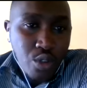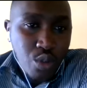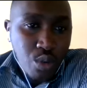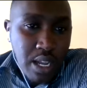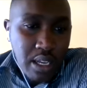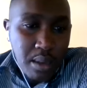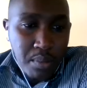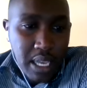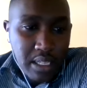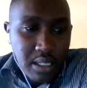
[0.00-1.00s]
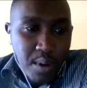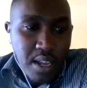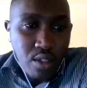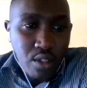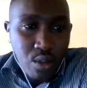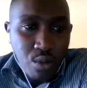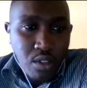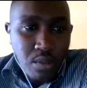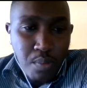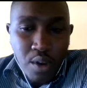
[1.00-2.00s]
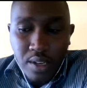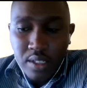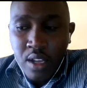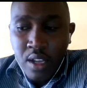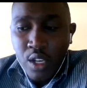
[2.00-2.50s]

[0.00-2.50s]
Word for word: You should ex explain those point.